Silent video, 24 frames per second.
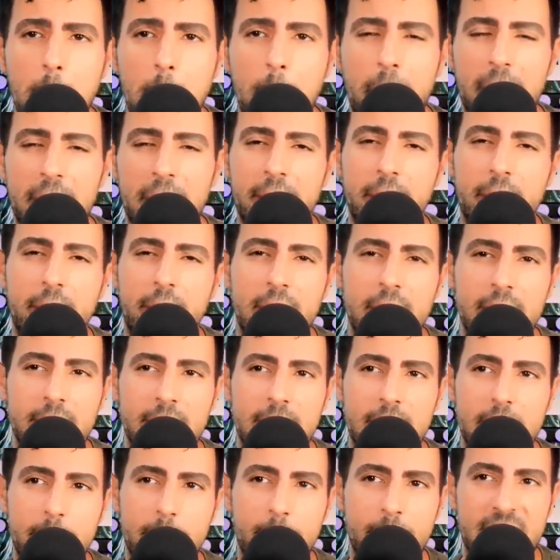but
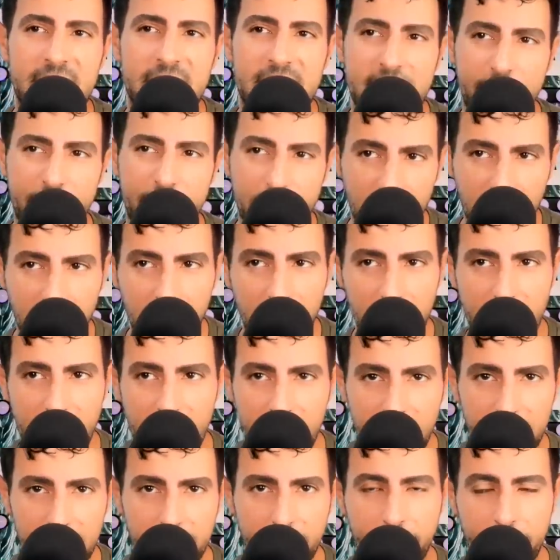this
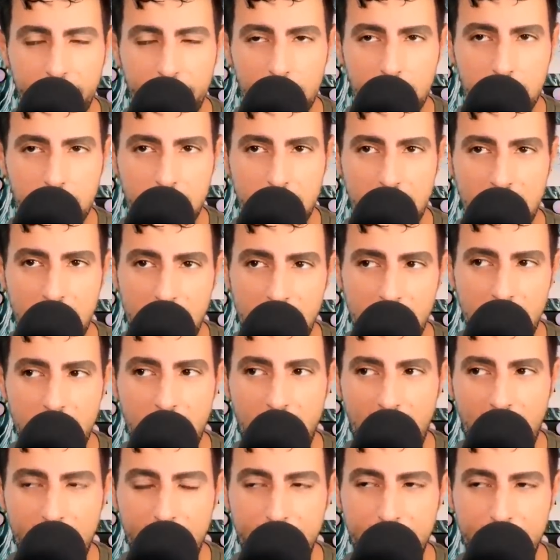specifically for me,
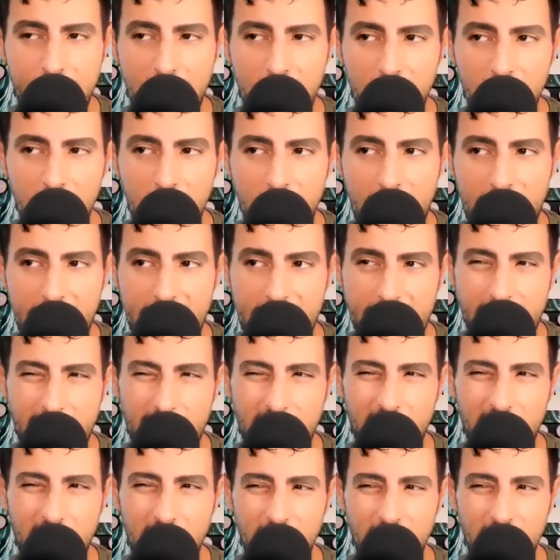I felt like